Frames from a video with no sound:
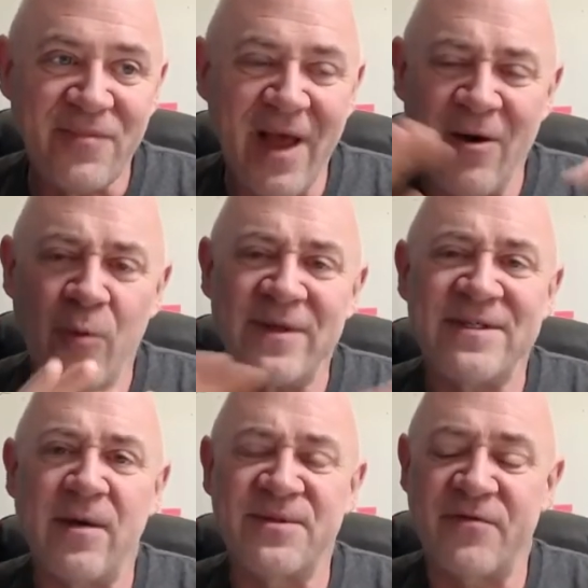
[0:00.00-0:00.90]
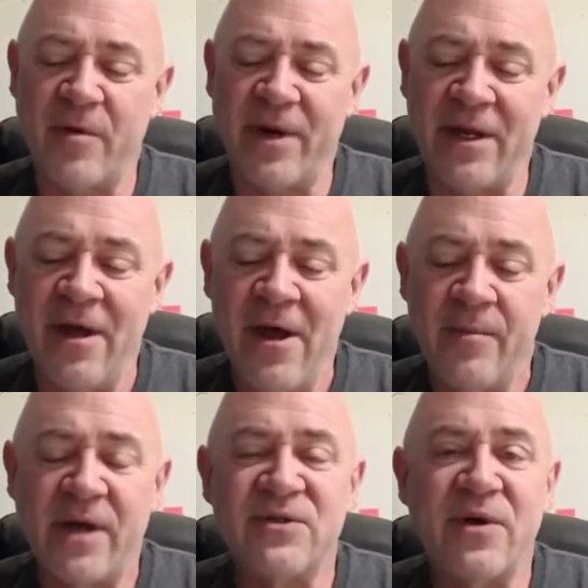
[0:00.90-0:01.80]
I hope this helps everybody
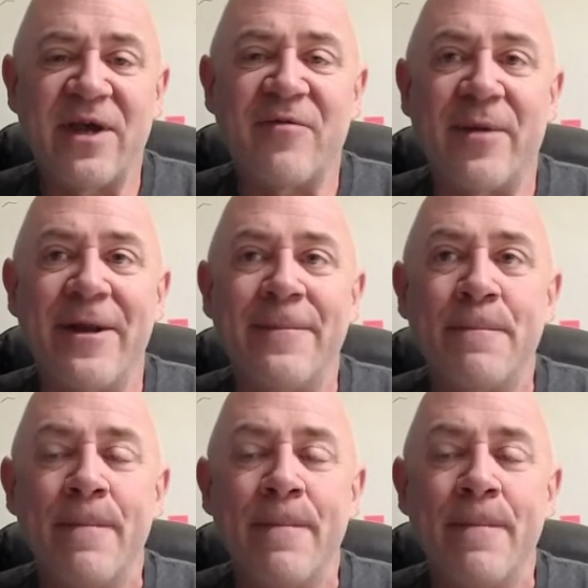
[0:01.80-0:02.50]
because look, everybody,